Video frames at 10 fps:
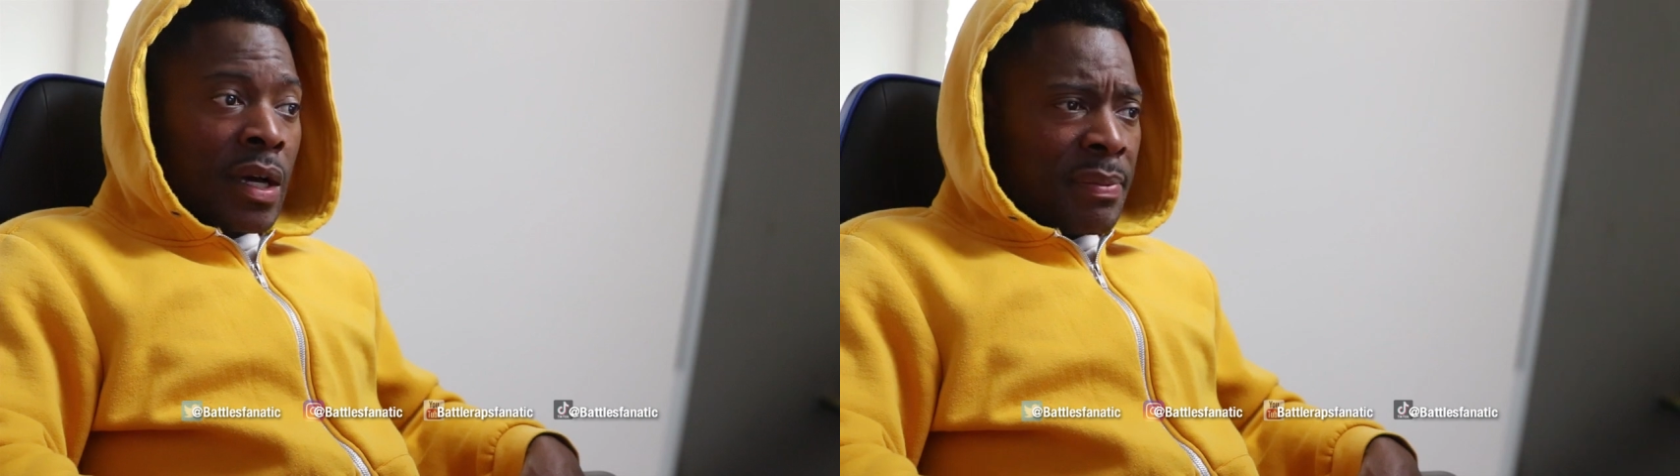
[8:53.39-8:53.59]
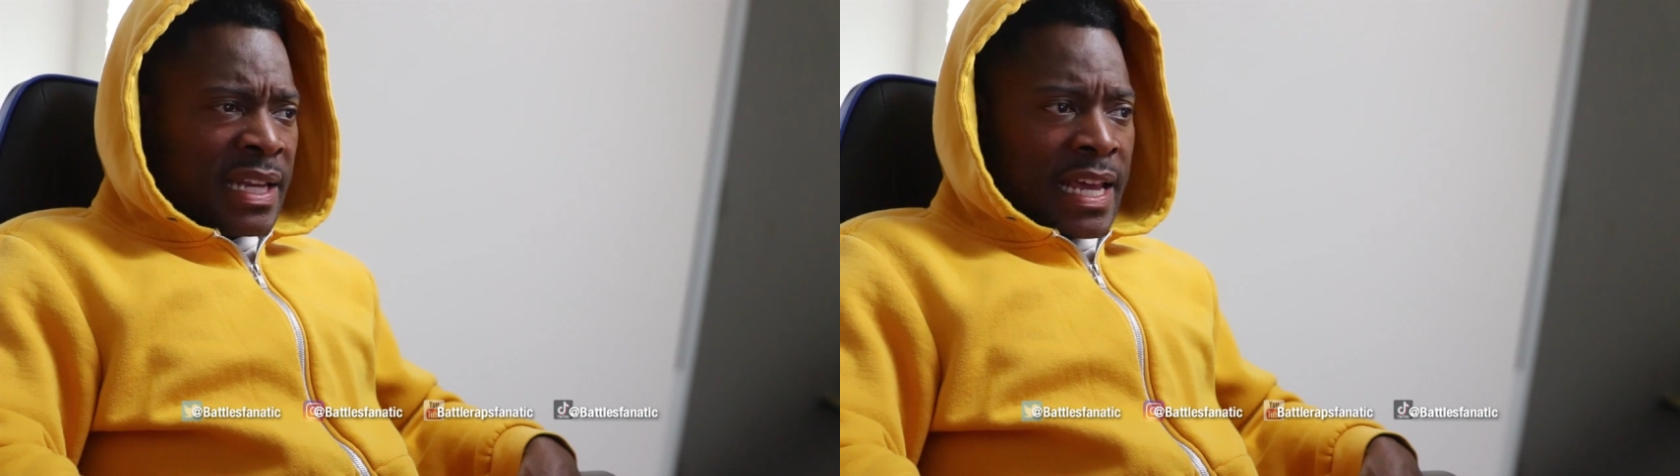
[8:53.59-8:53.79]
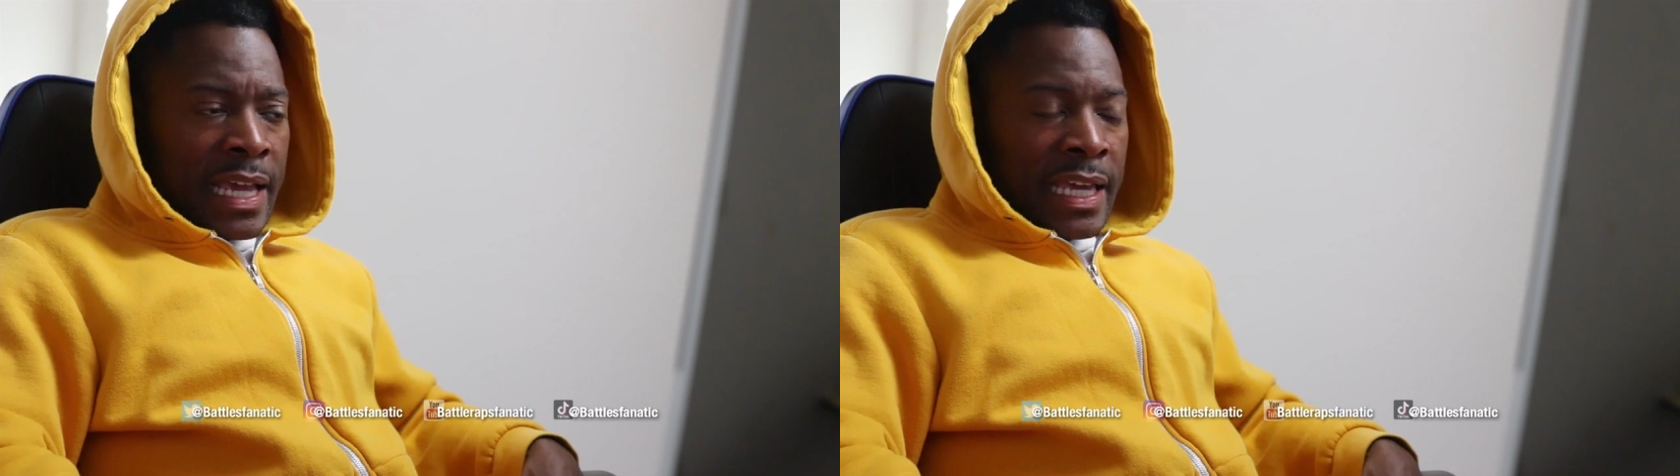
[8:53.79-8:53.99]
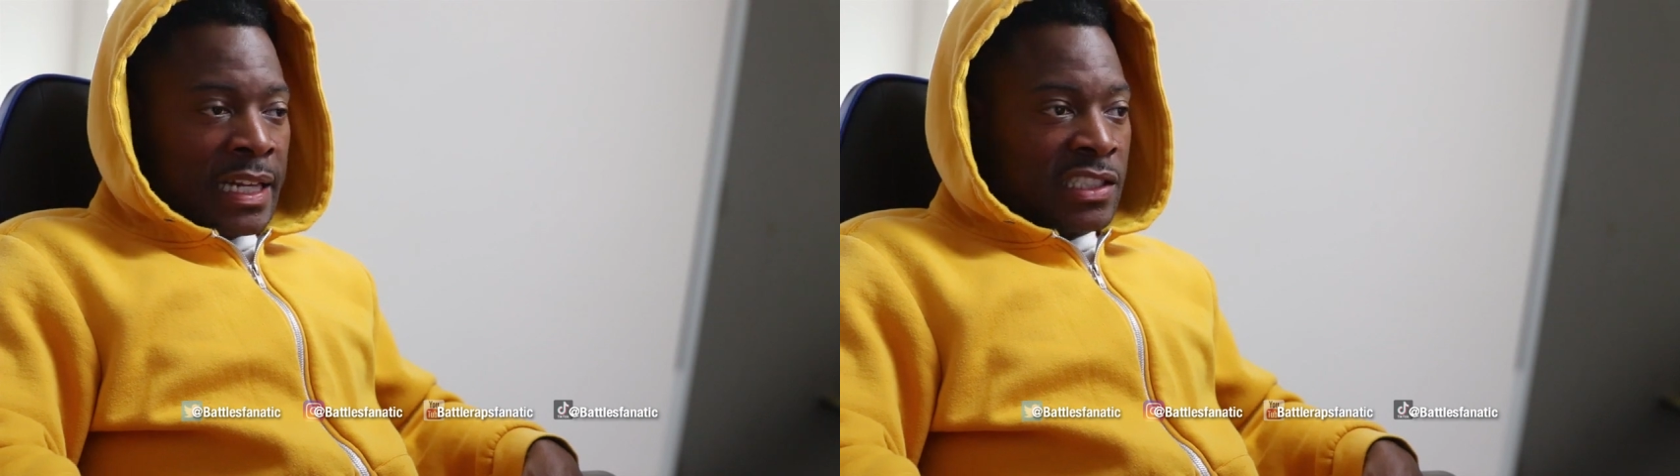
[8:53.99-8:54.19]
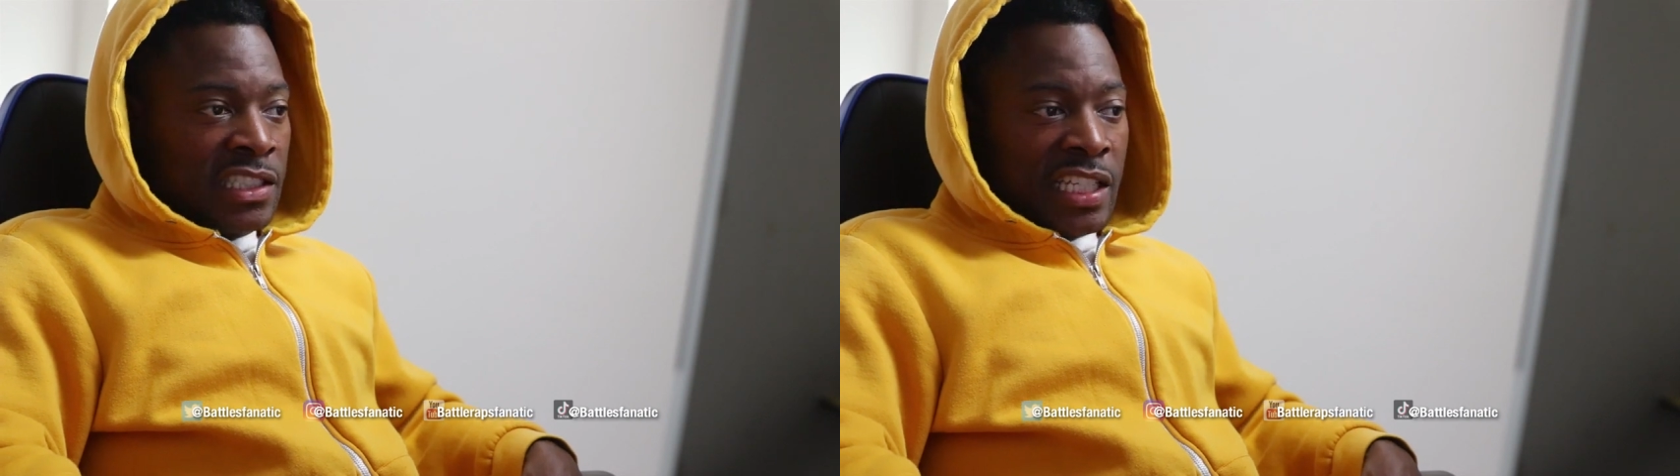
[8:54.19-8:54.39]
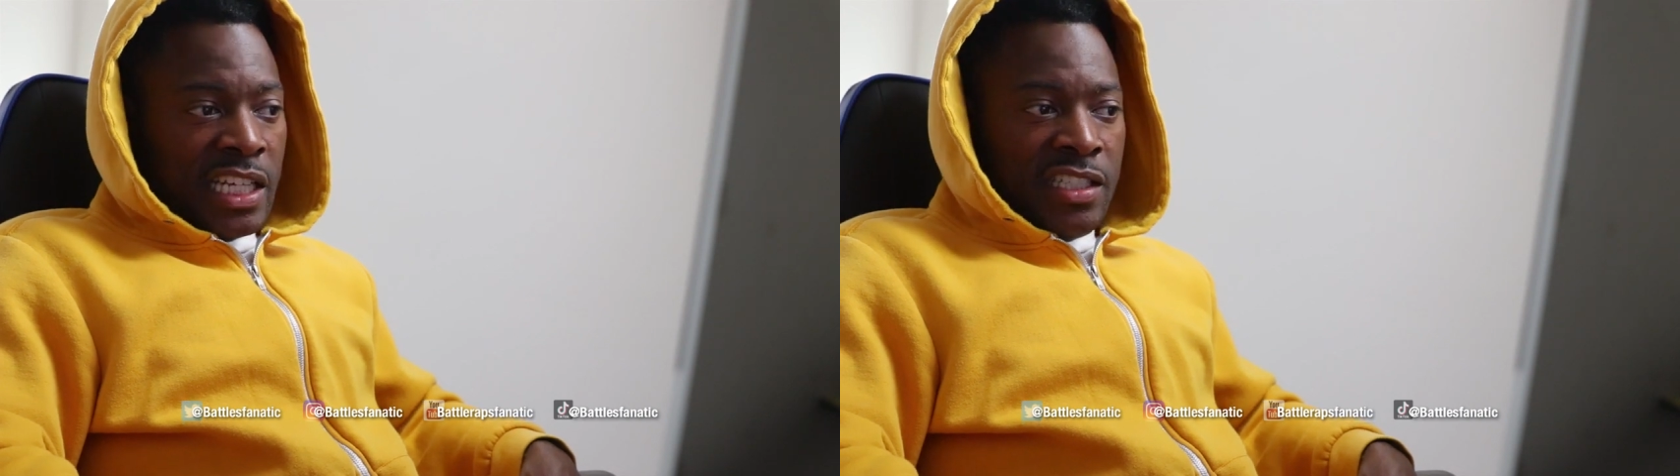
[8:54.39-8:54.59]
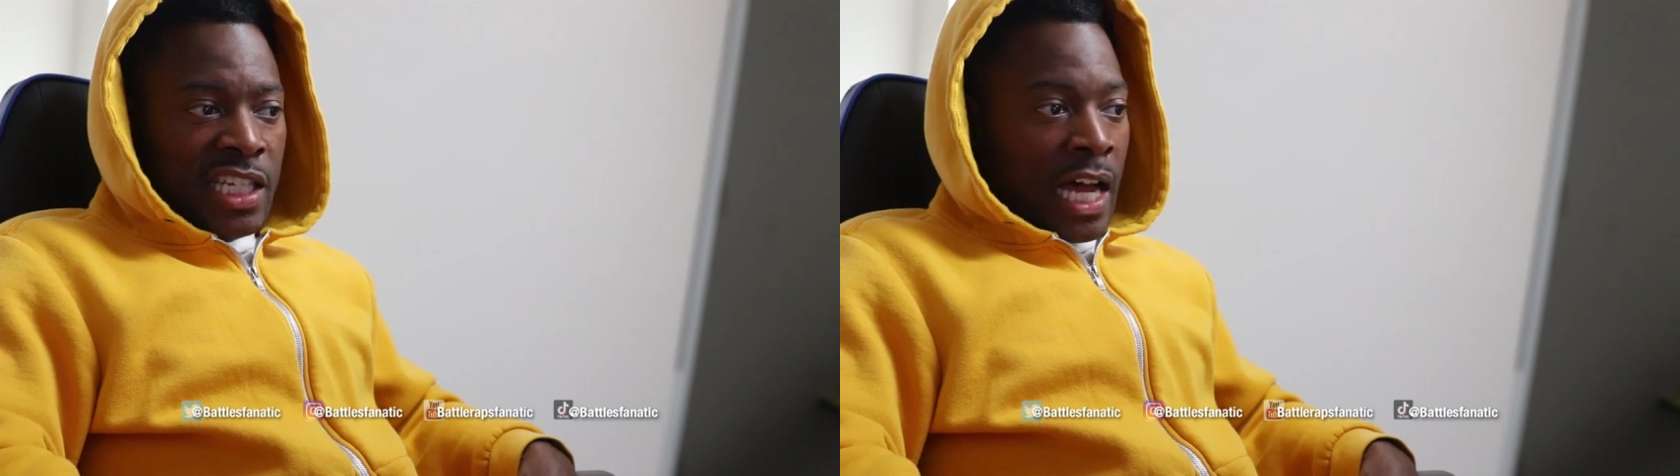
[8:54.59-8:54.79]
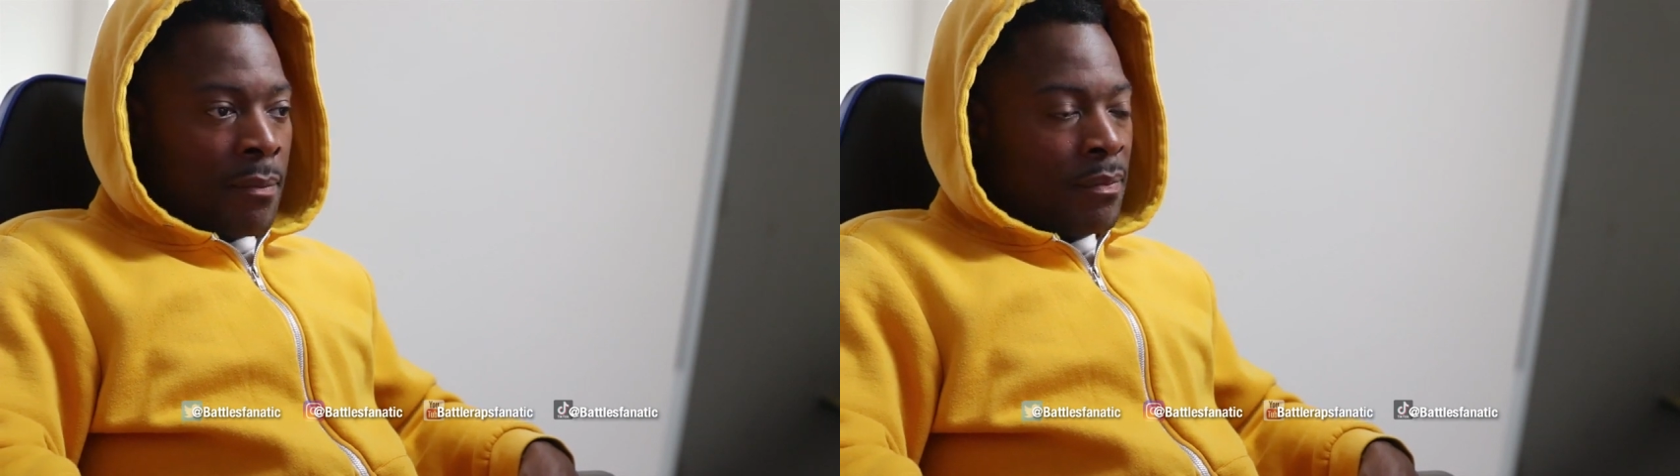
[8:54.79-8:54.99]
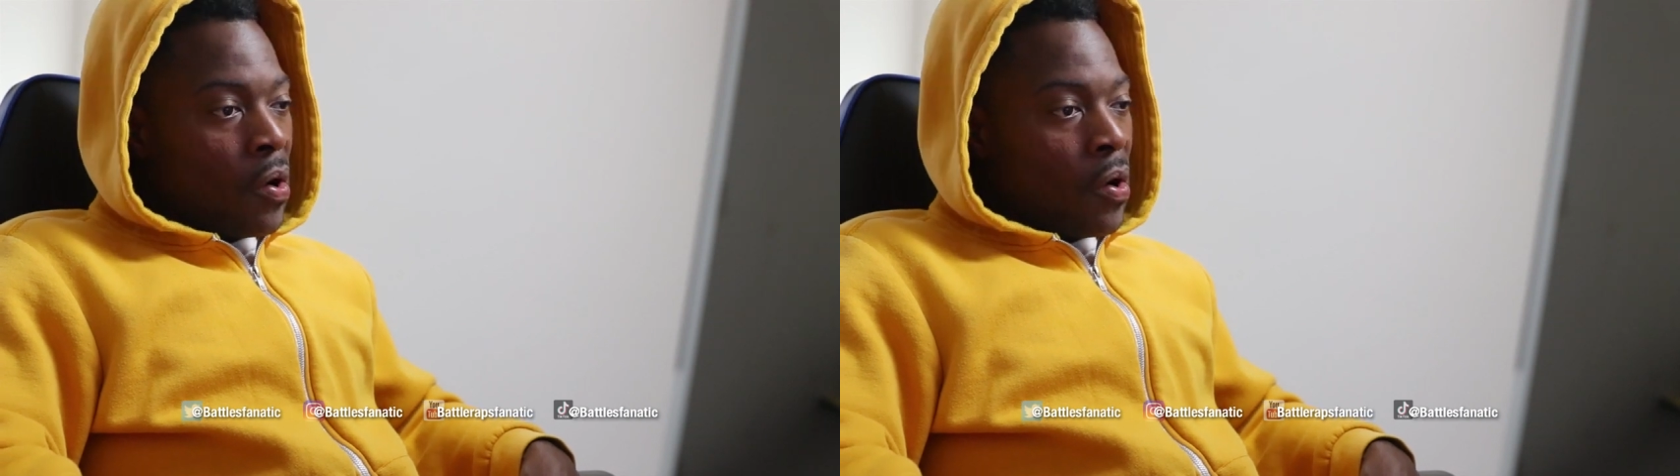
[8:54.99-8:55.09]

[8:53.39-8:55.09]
up in there against T Top.